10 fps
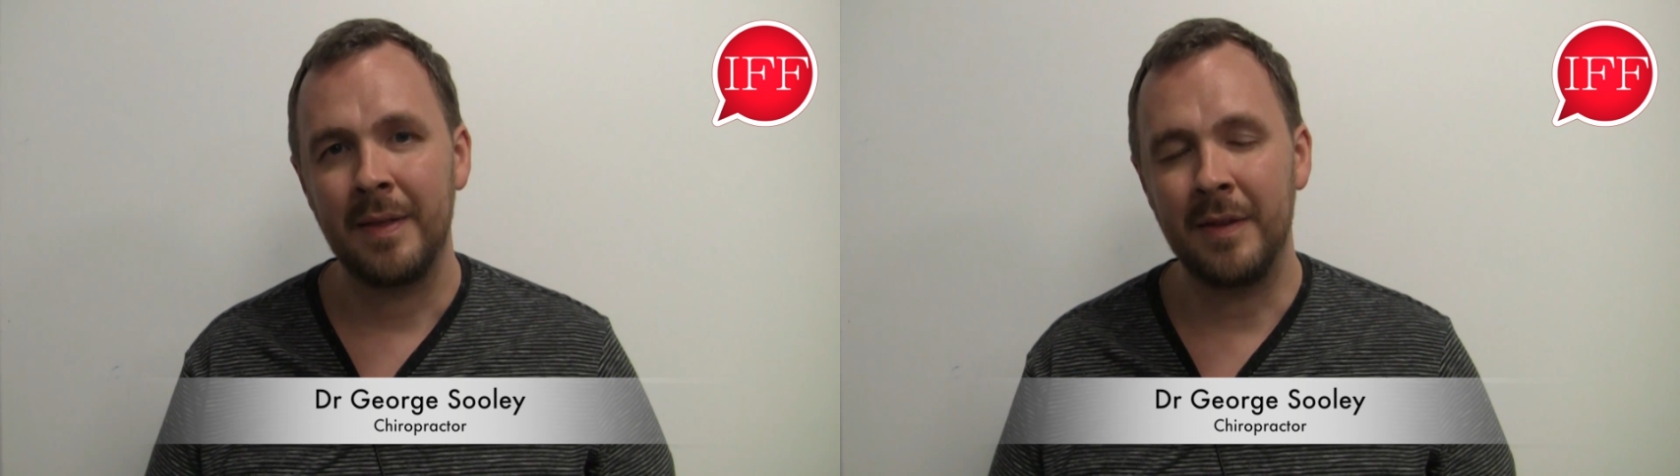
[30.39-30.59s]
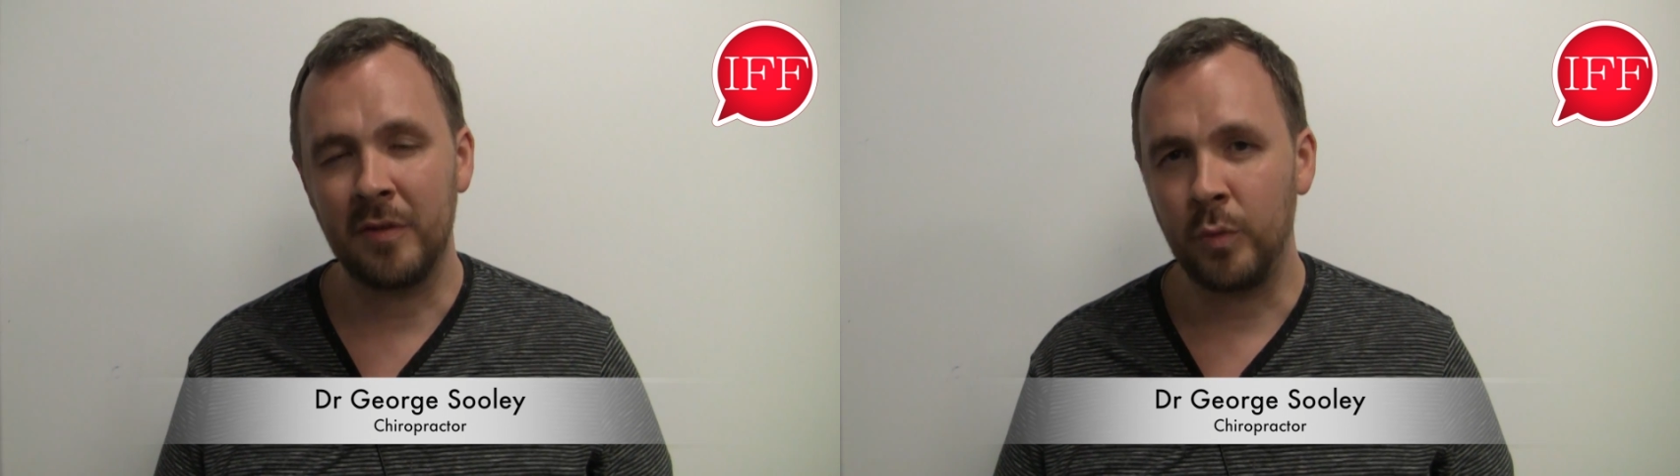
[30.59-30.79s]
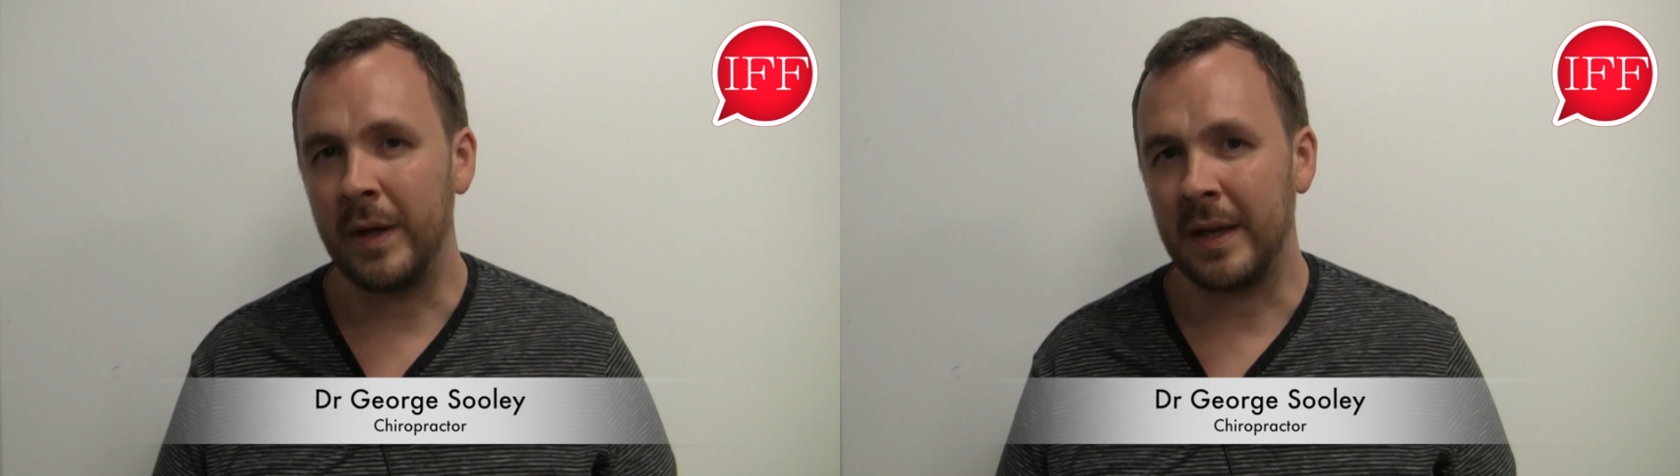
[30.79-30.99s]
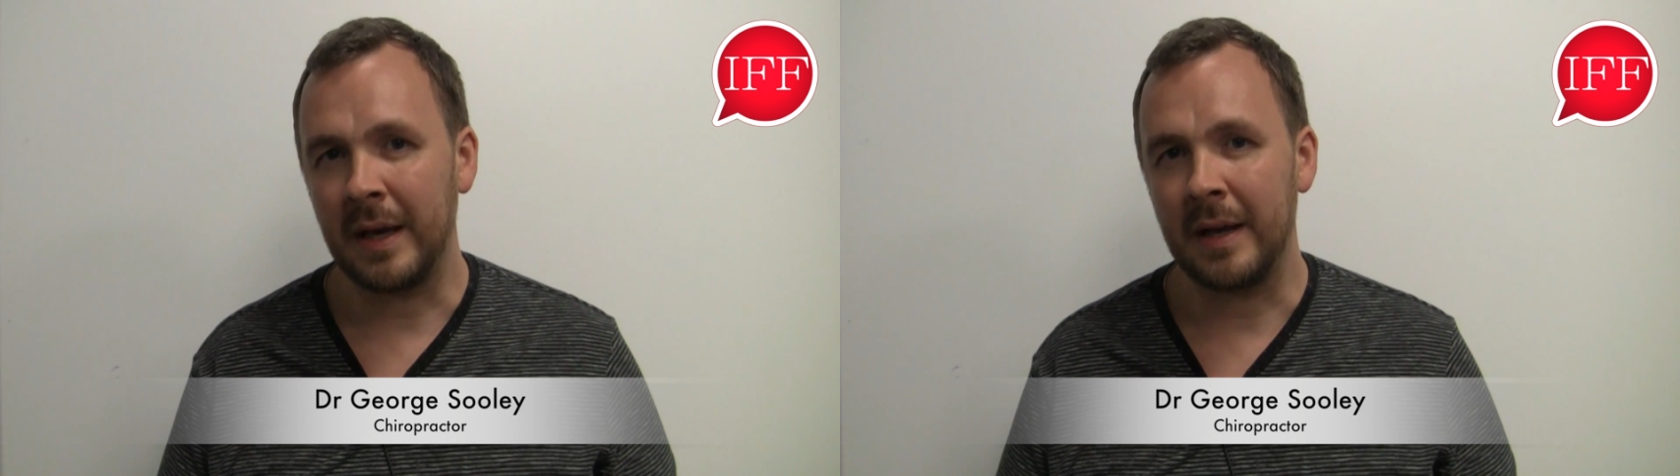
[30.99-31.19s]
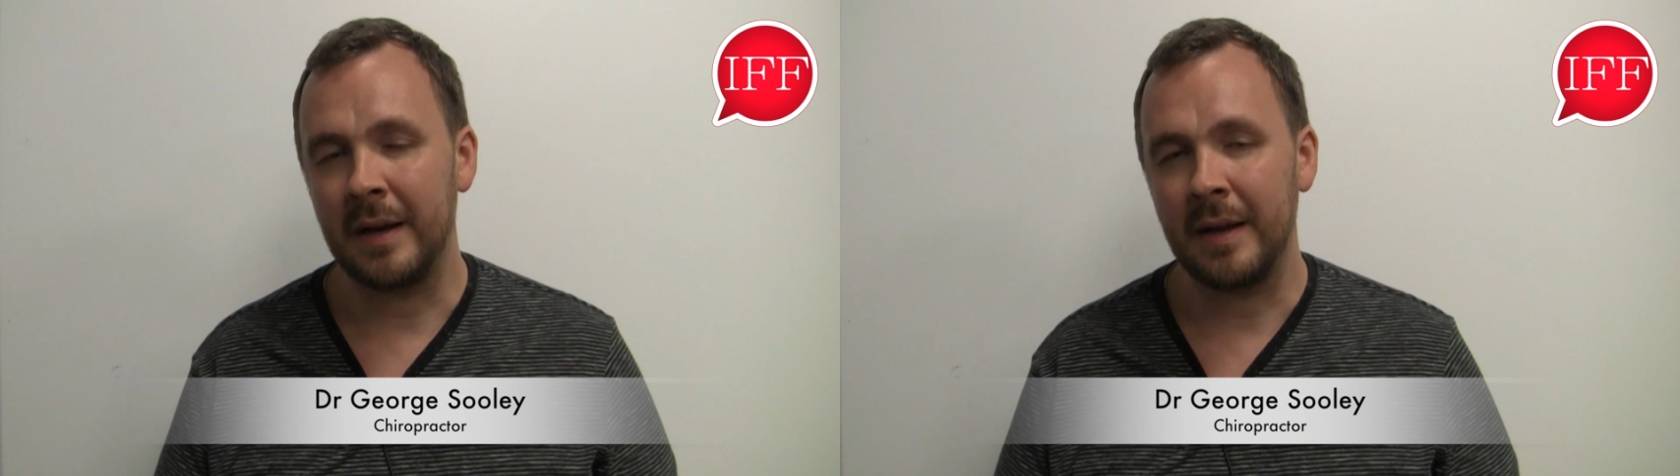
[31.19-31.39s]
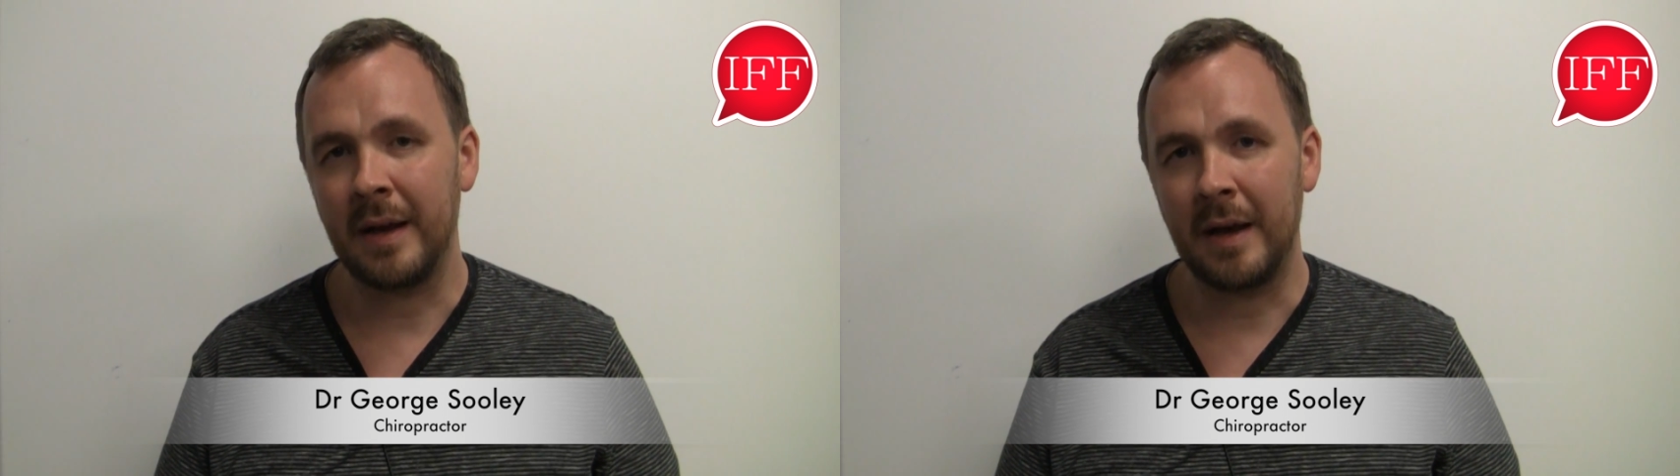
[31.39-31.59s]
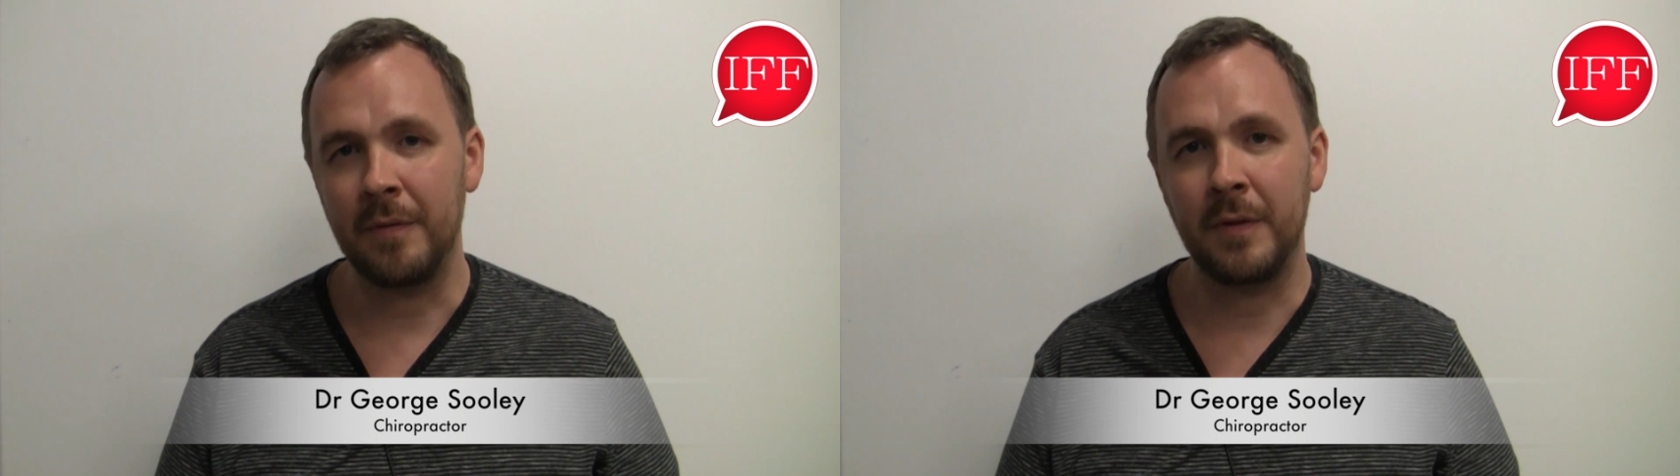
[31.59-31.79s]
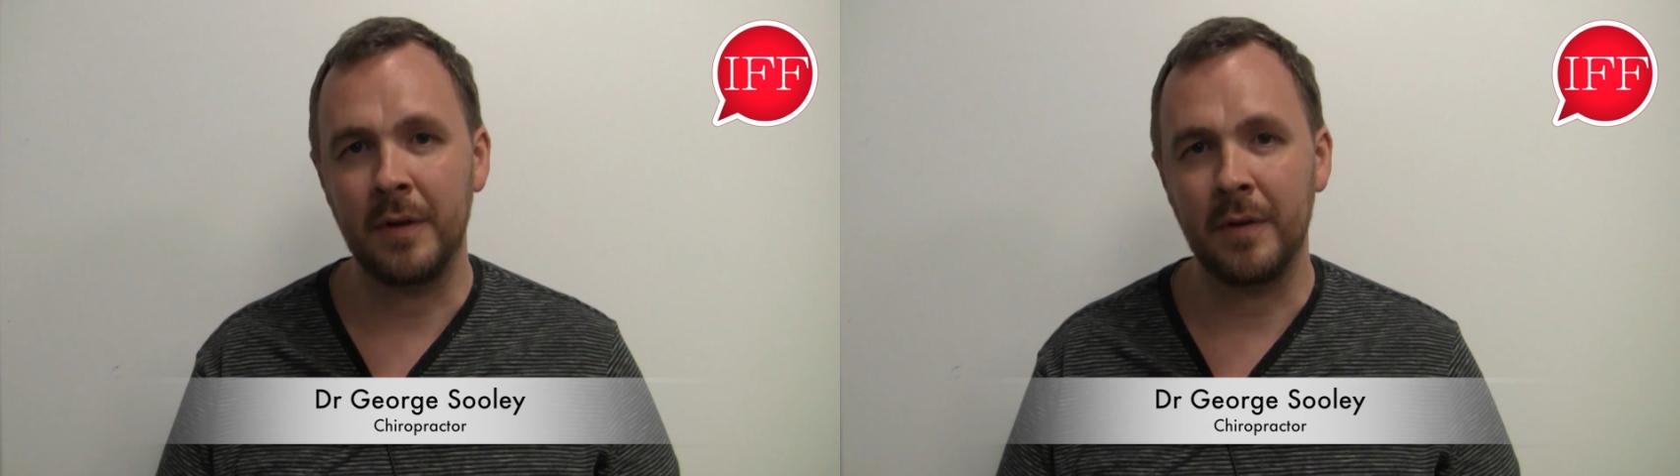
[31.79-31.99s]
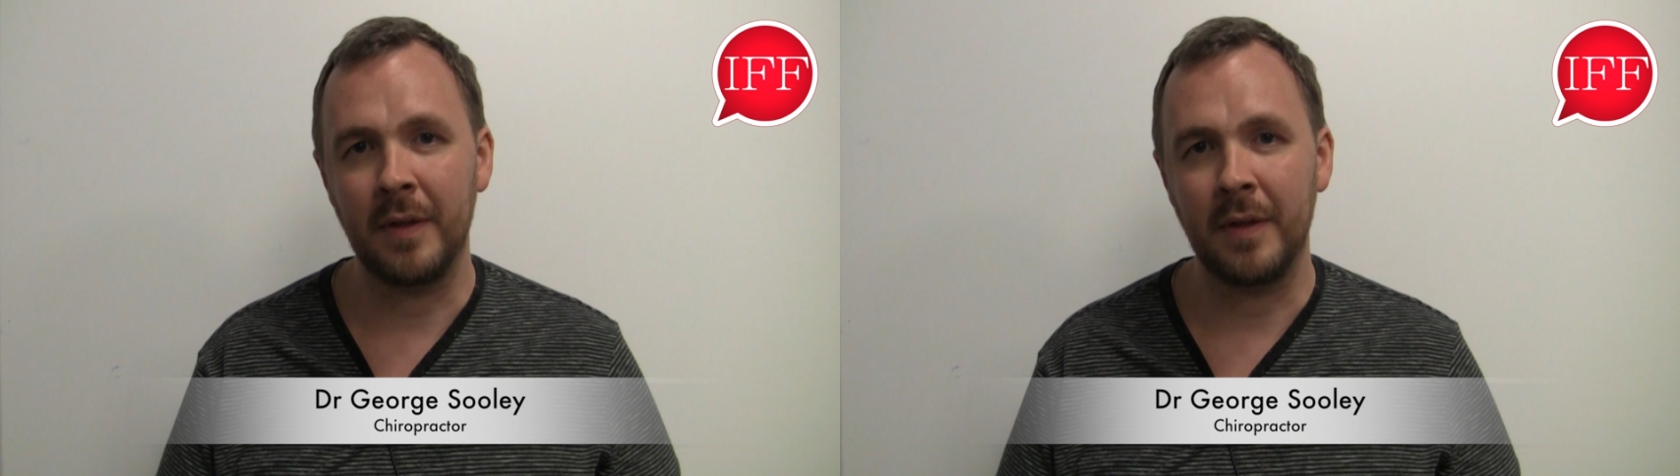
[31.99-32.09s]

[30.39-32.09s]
This weekend, I feel